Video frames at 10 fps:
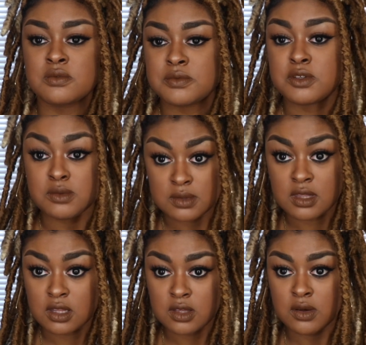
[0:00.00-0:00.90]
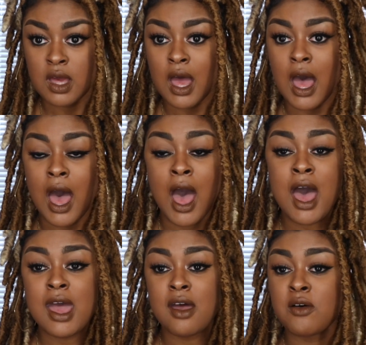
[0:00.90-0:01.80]
use the glue.
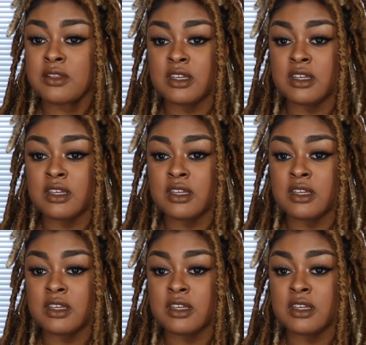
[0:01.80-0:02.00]
I only